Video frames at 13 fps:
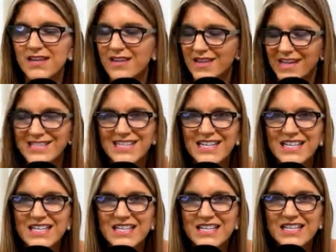That's
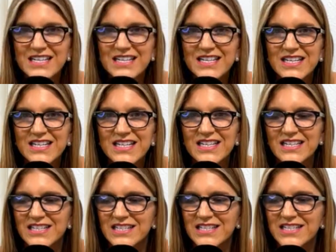it.
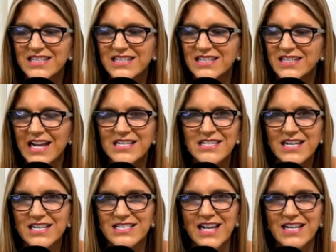That's
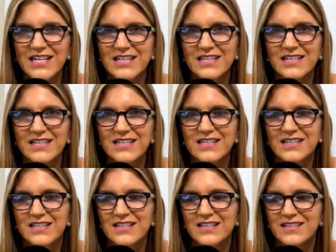not exciting.
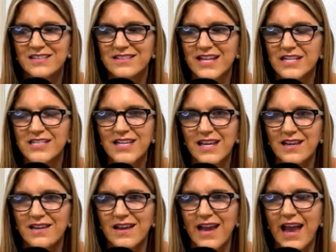That's
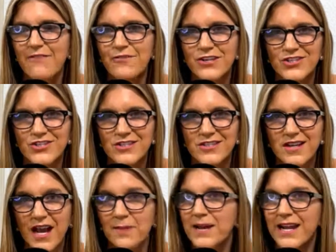like average.
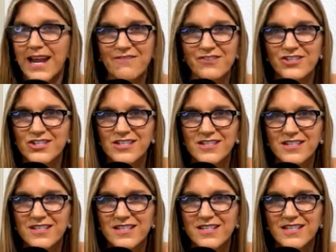I'm not average.
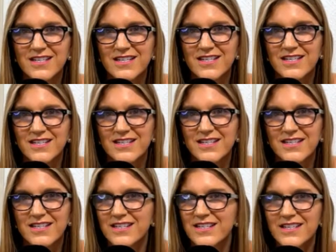
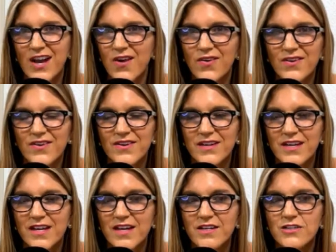No.
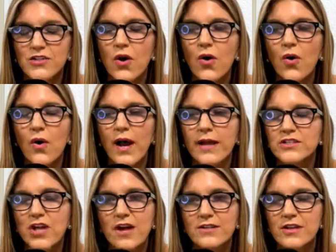So I
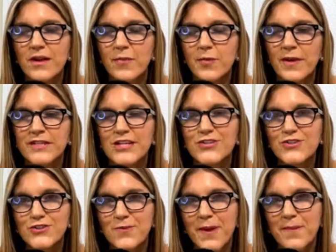talked to a couple of my
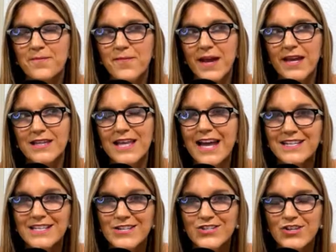teachers, and my
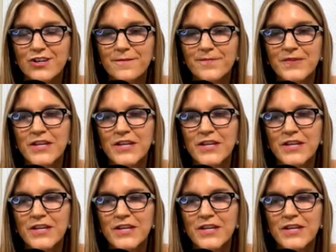Latin teacher,